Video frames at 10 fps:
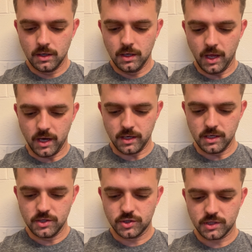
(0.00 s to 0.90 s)
and
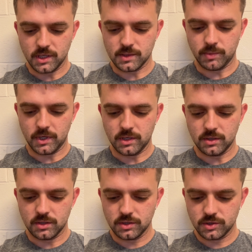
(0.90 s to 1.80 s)
each has been
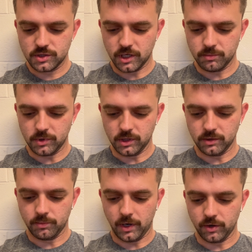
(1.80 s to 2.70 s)
championed
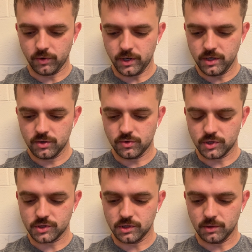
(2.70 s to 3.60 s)
by great
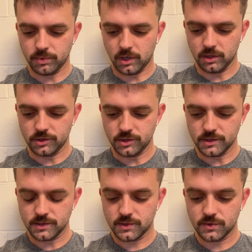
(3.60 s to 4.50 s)
Christian
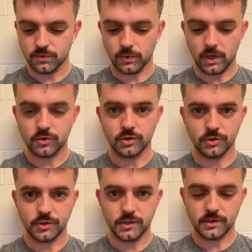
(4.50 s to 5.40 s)
apologists throughout
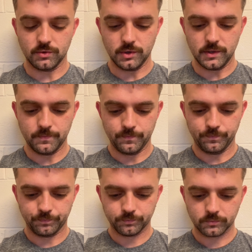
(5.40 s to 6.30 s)
church history.
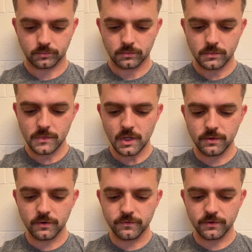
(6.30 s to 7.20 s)

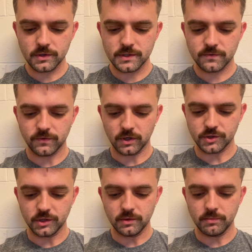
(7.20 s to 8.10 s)
The first
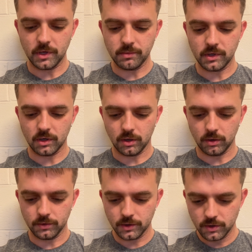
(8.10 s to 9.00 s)
function may be
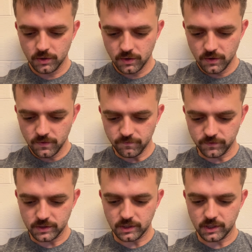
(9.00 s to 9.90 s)
called
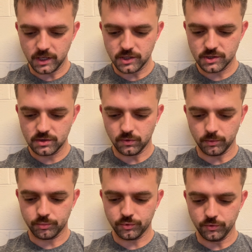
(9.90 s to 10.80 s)
vindication or
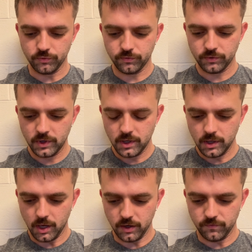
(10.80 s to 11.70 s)
proof,
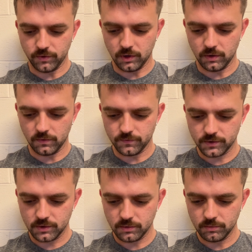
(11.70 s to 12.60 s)
and involves
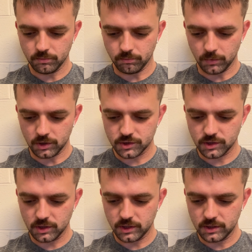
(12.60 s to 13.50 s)

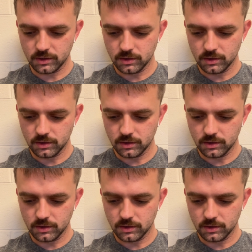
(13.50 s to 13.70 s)
marshalling